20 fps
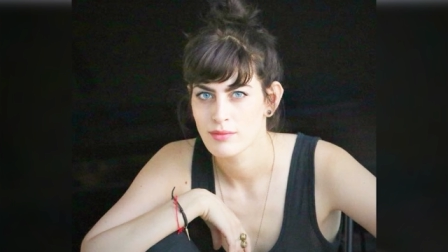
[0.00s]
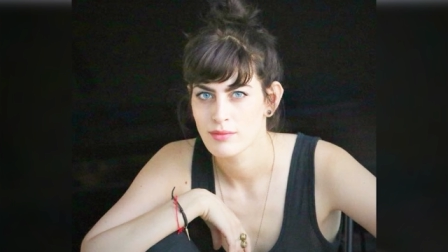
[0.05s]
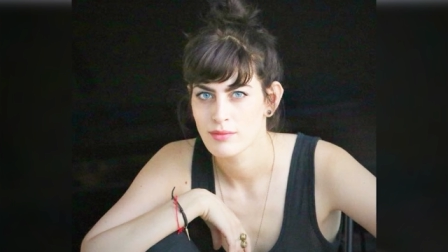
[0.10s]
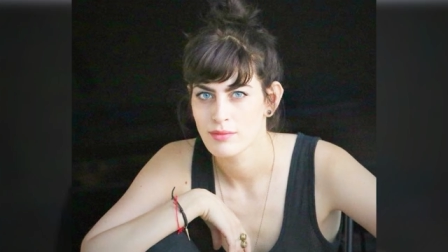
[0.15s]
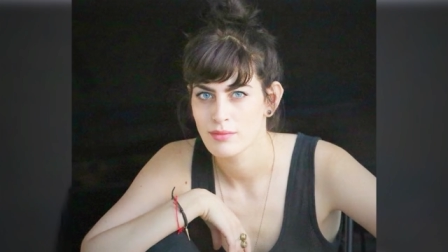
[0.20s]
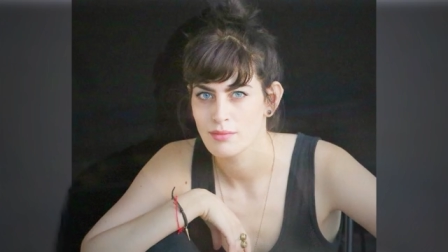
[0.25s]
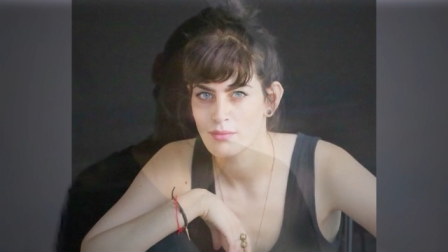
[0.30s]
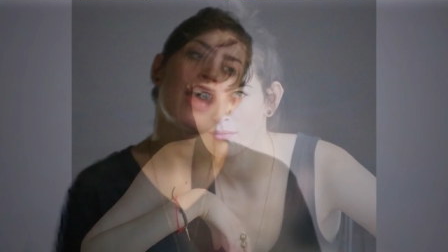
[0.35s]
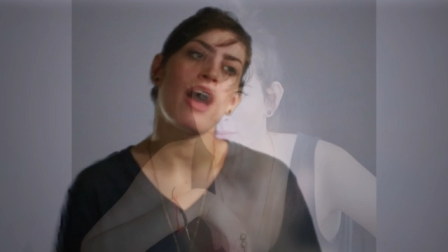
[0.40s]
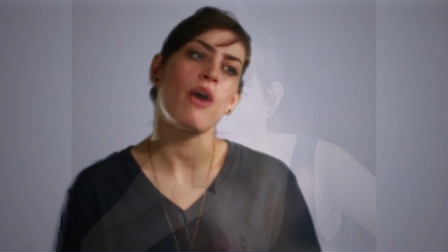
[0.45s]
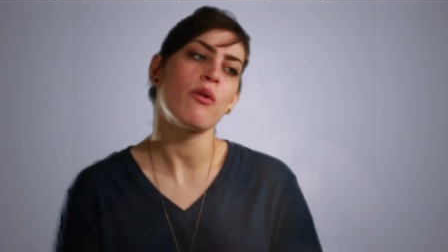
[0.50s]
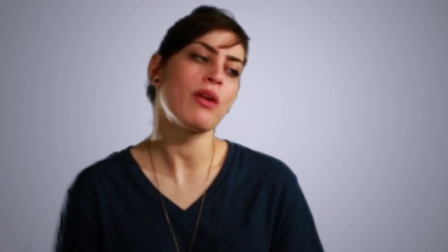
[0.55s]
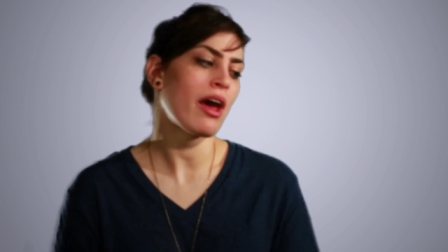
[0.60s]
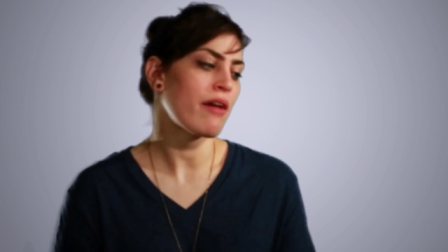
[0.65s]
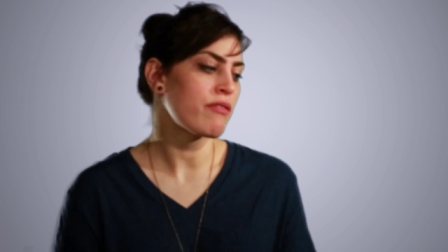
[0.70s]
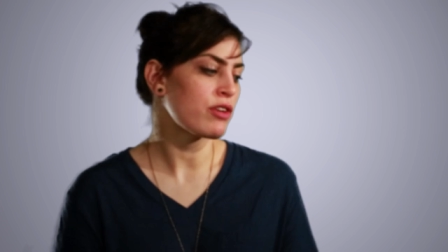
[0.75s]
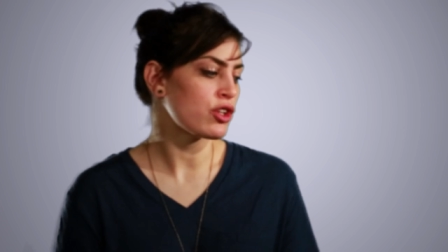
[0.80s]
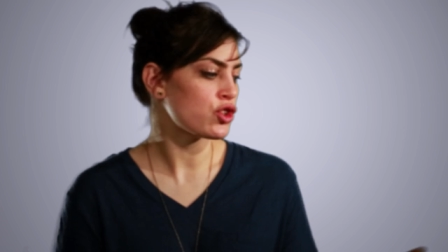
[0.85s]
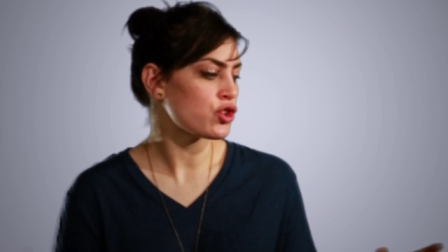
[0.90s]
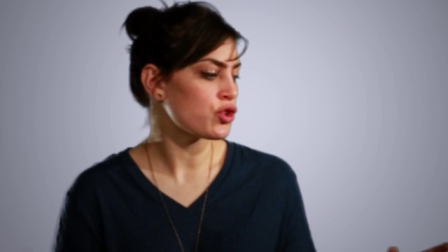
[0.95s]
without
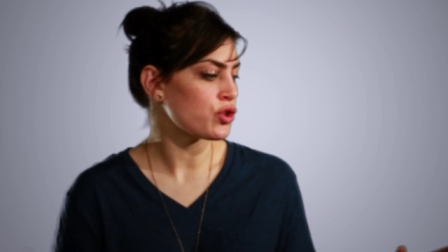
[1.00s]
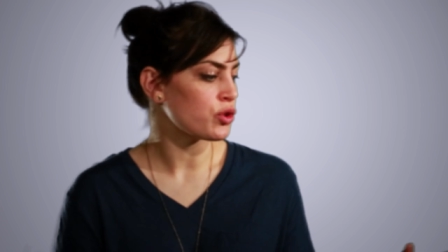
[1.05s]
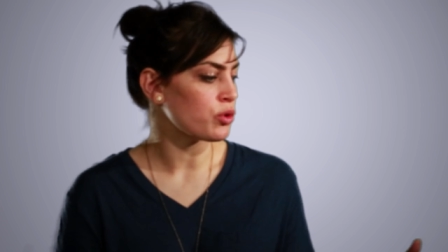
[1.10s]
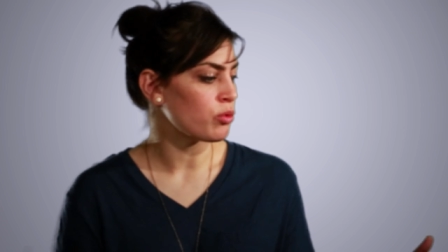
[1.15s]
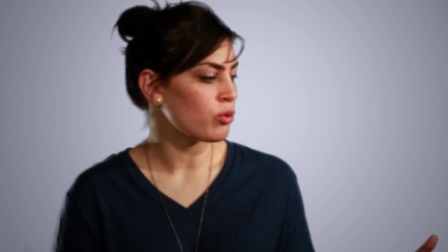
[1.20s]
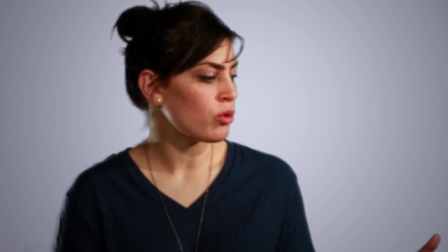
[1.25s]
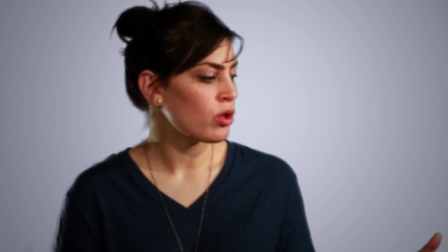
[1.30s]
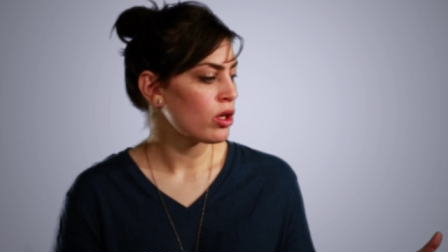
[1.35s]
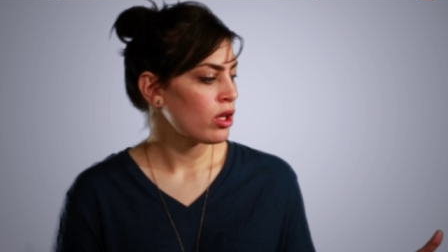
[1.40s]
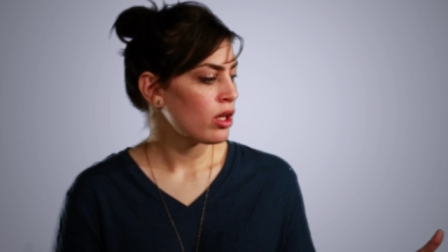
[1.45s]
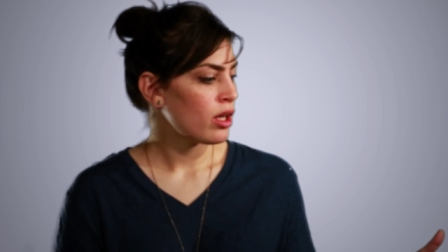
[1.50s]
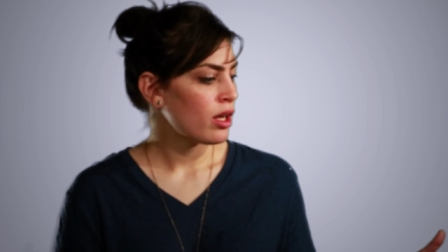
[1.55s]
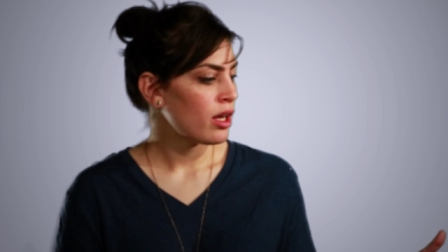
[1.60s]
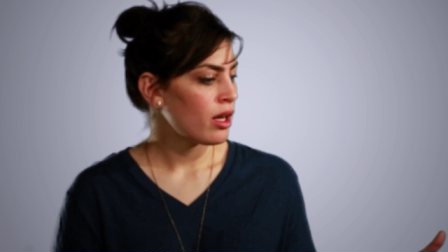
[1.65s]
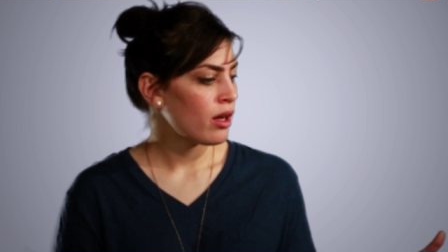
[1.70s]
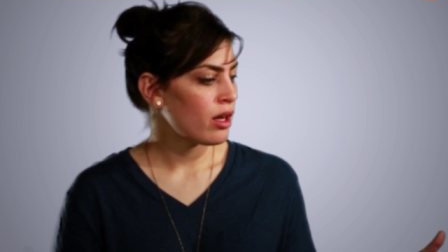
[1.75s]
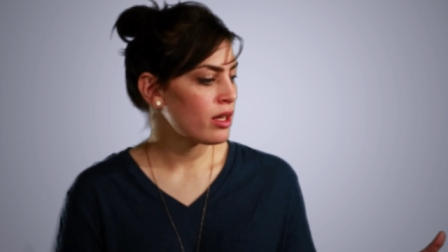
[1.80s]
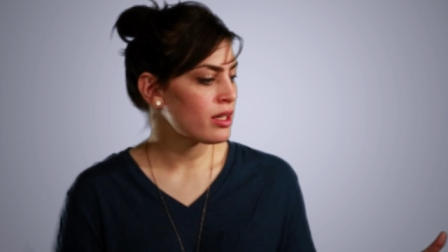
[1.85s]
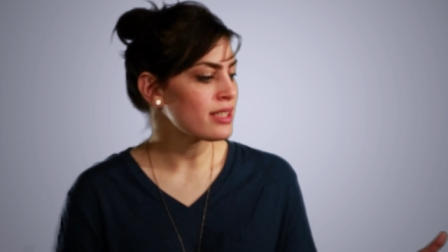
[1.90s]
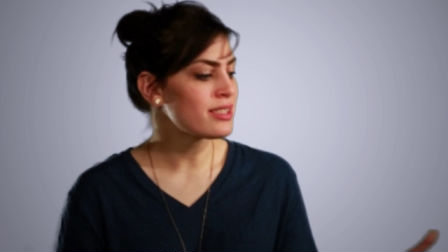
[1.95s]
having to,
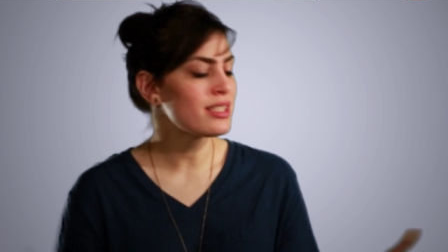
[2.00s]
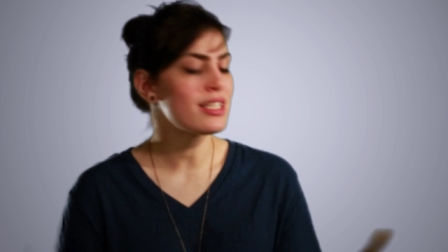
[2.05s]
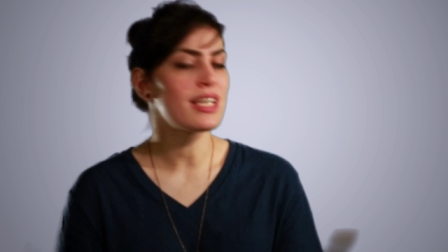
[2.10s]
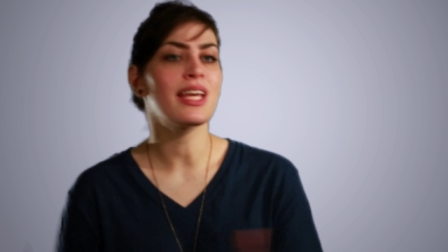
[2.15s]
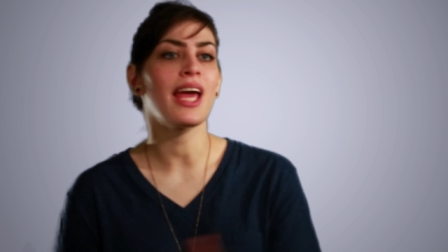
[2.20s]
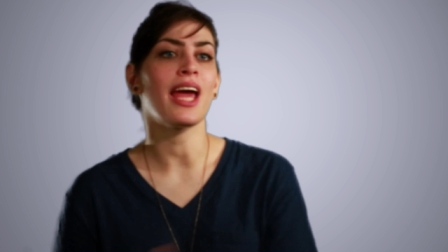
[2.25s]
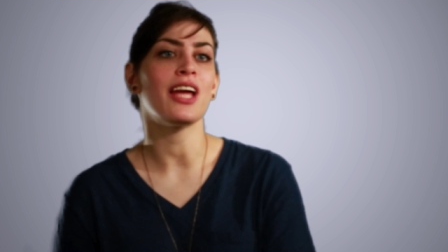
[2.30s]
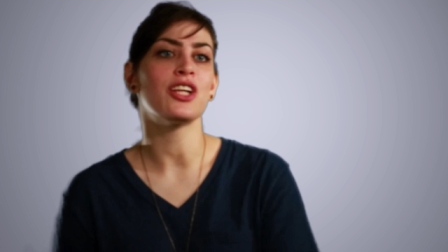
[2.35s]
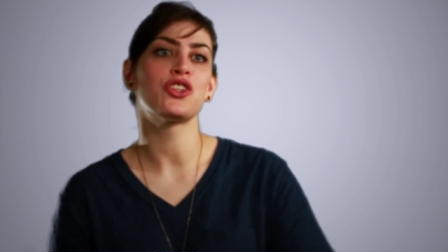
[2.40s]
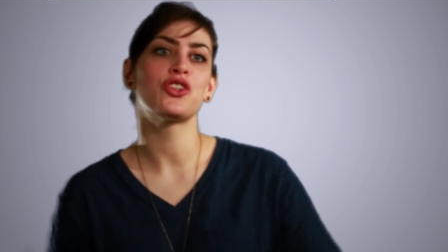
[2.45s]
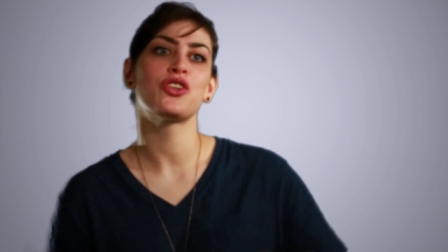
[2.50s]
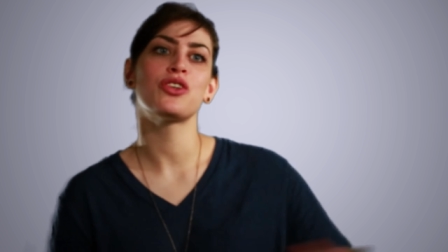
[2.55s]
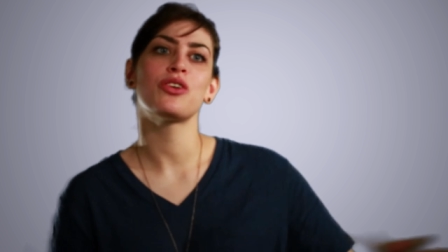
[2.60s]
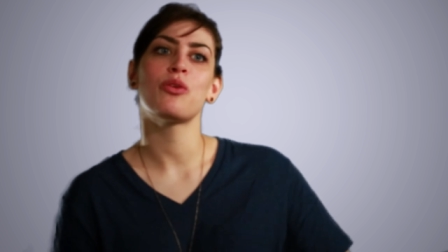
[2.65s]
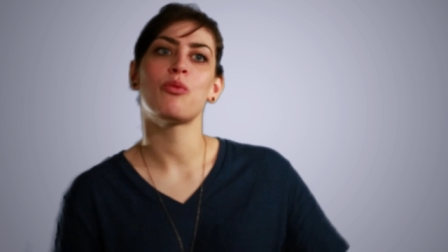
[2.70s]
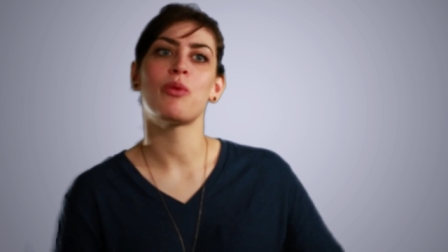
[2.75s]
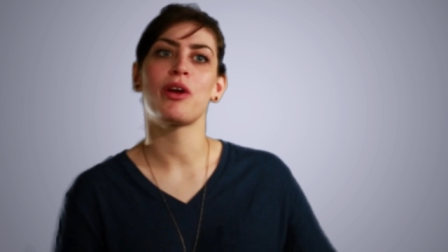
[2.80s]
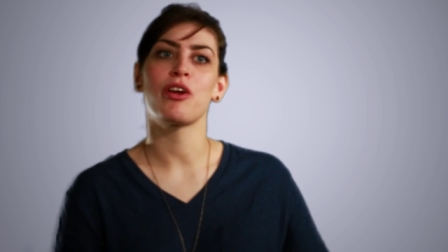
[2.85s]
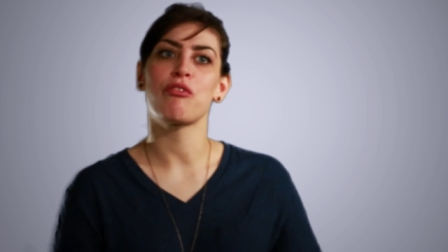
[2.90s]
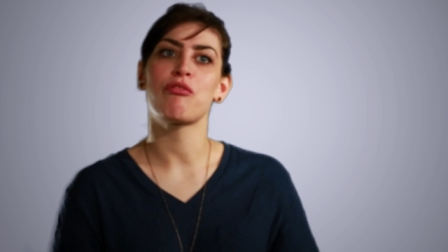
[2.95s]
it doesn't negate
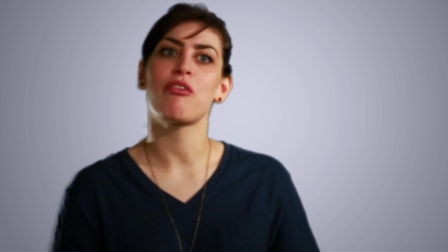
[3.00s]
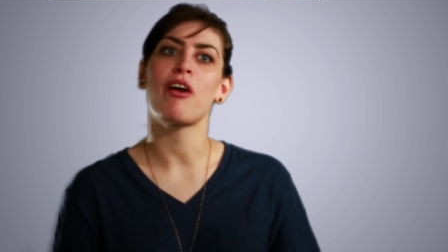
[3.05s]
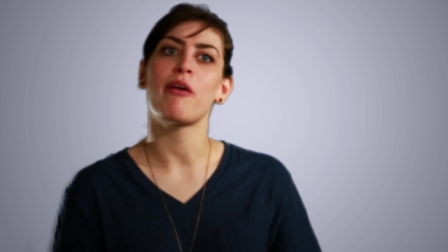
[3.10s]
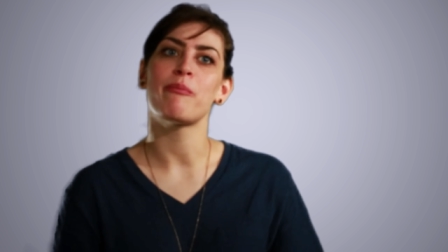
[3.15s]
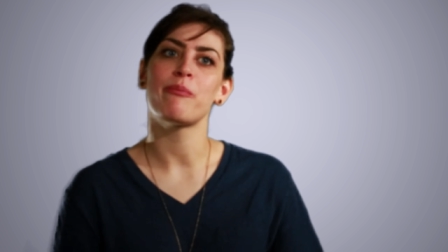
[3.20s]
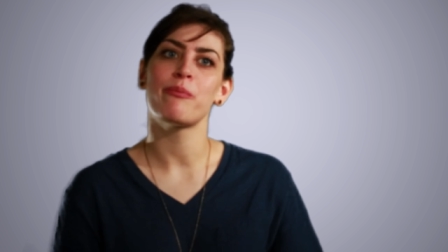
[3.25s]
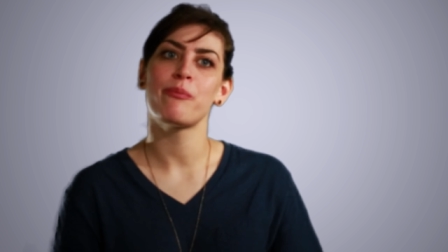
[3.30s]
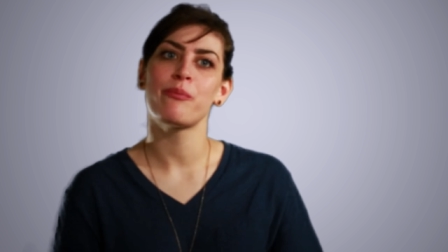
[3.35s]
where you're from.